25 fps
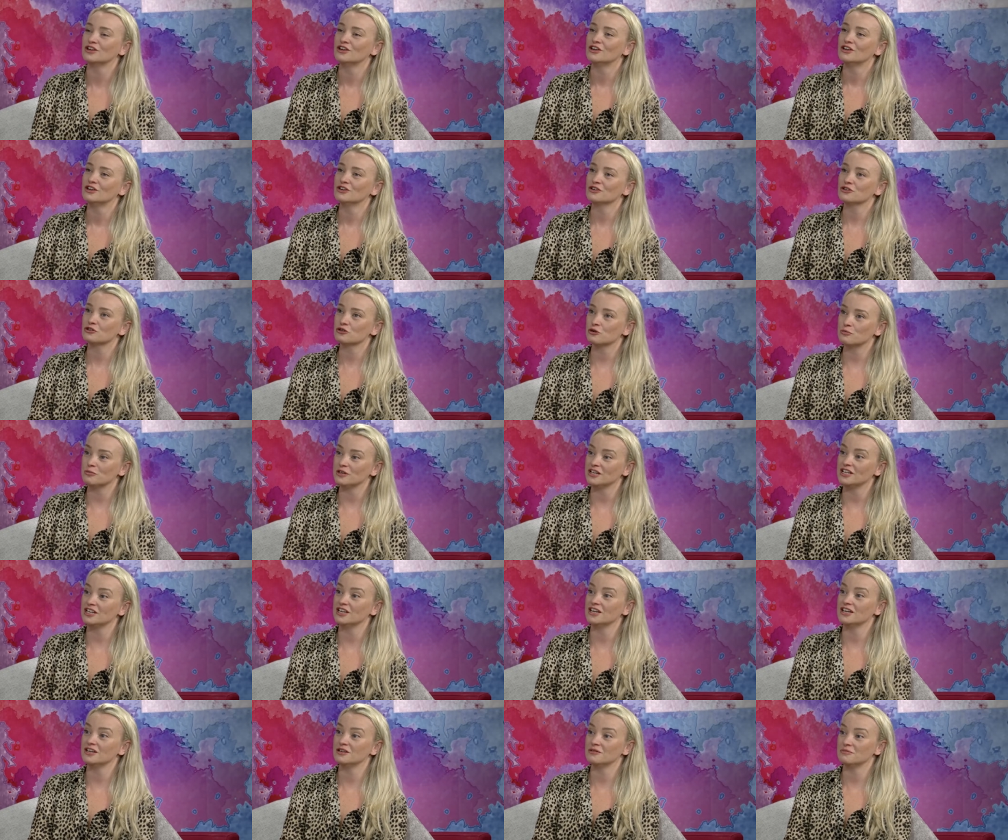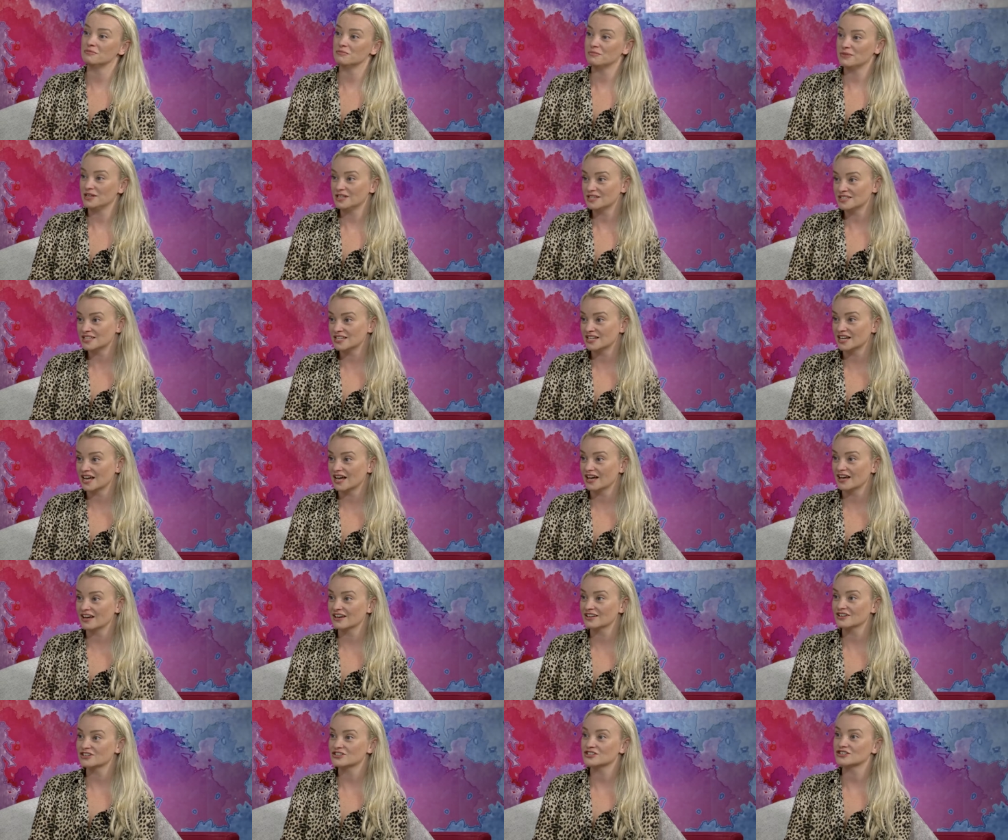coming in, meeting
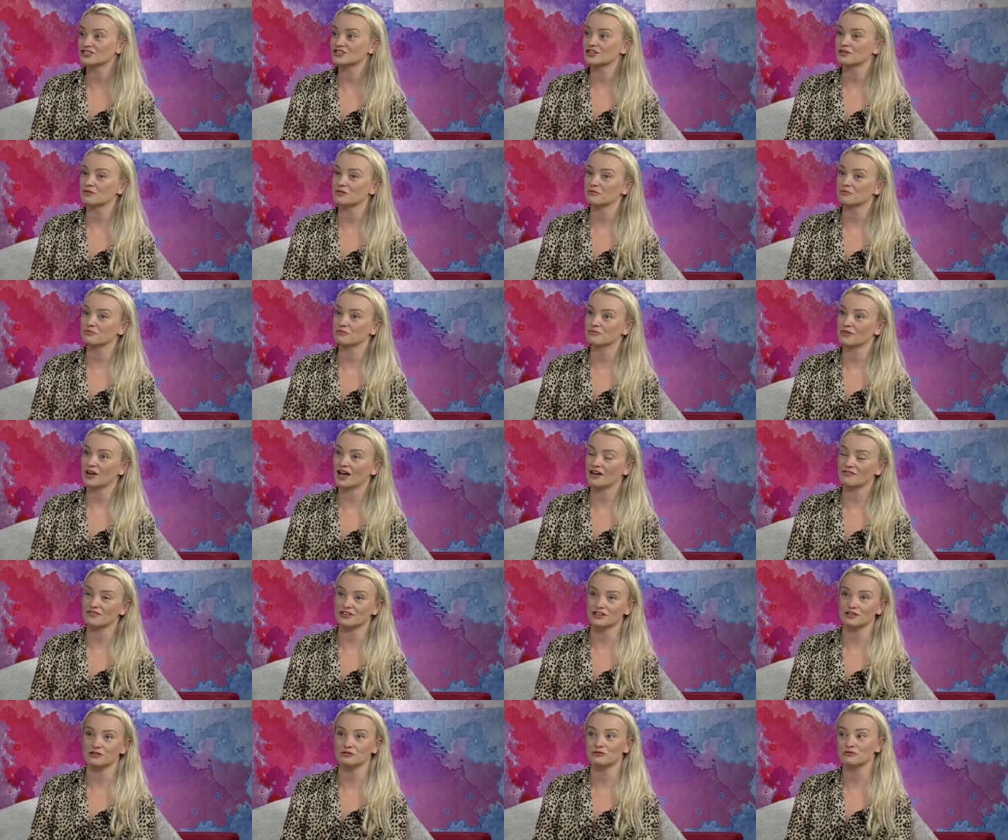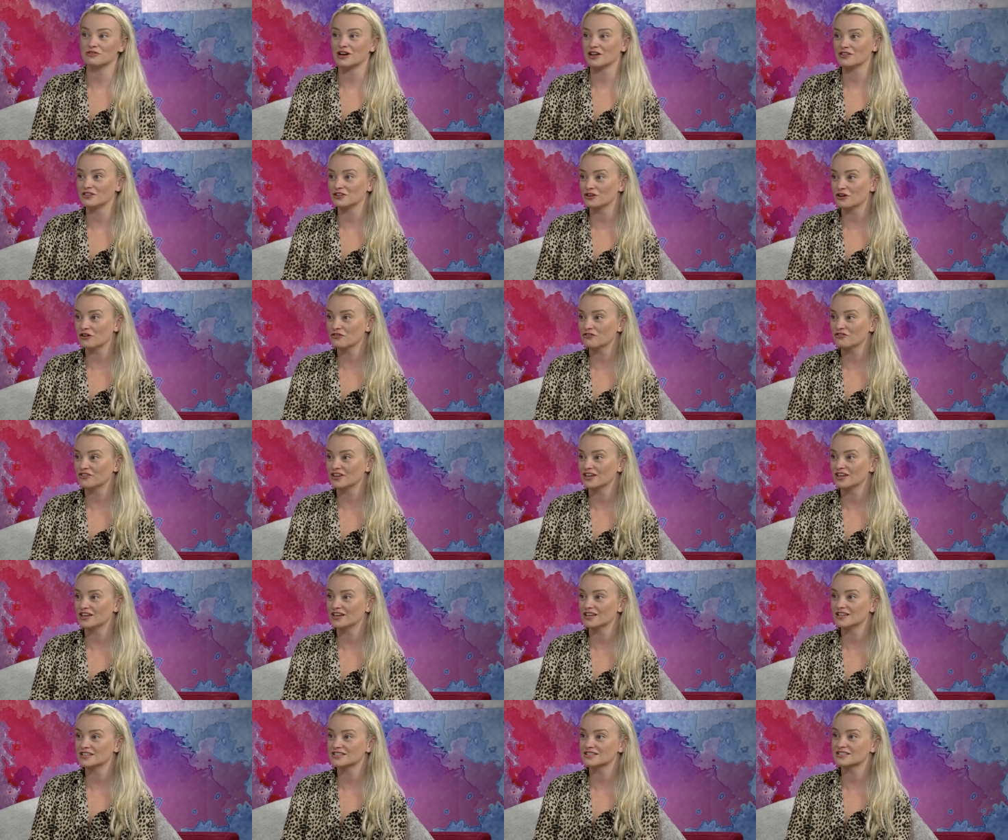Ash, having a look around the
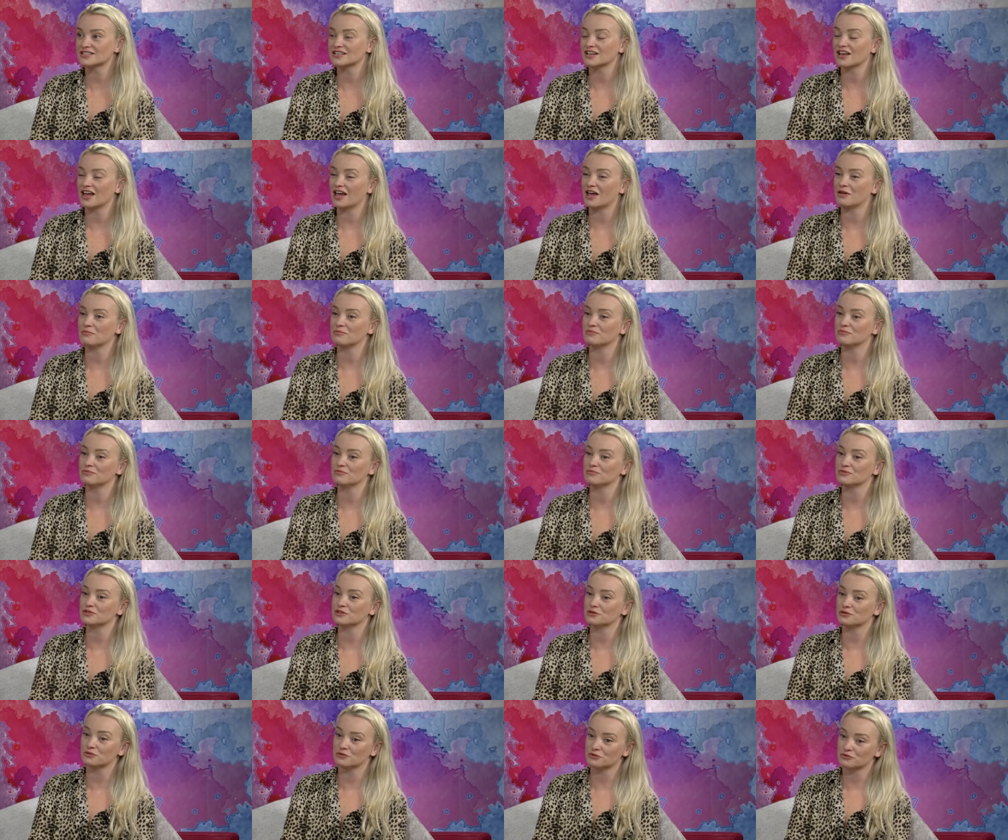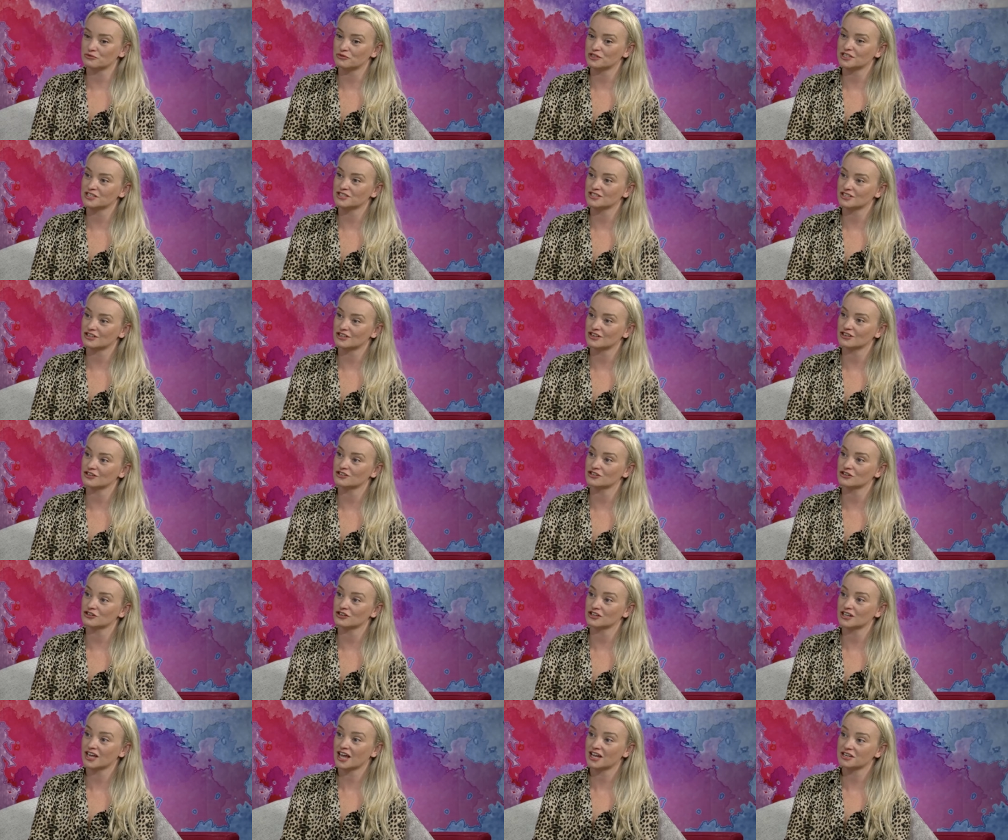office, doing all the research on
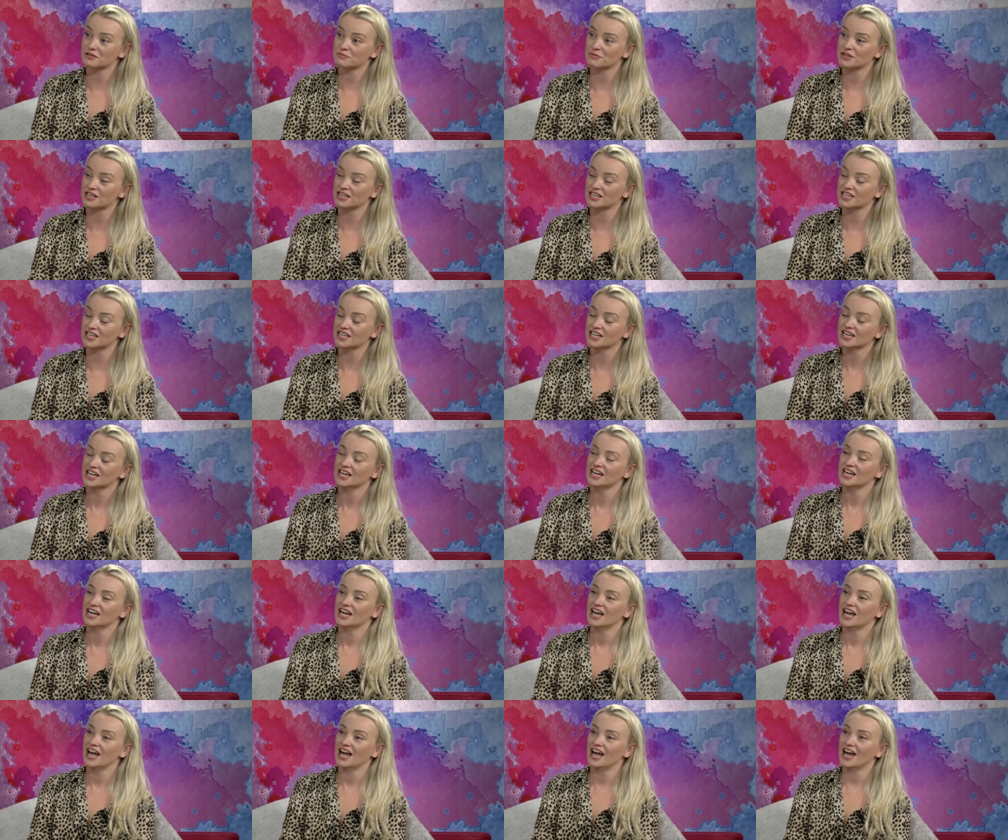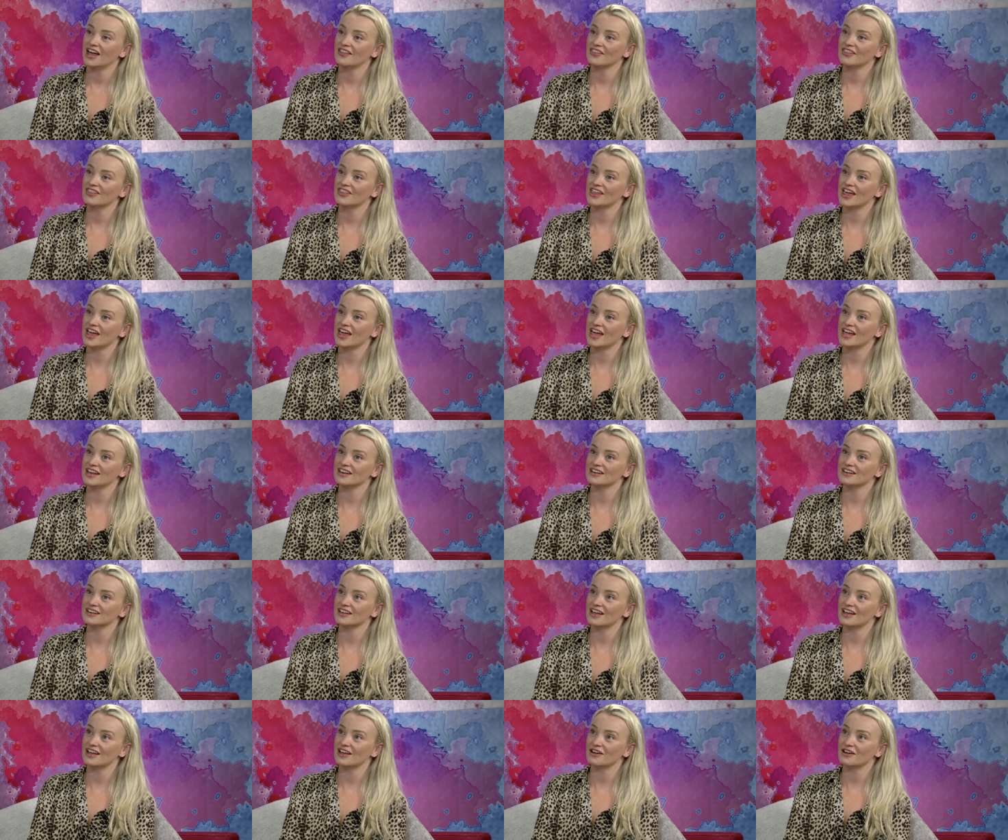the academy, and then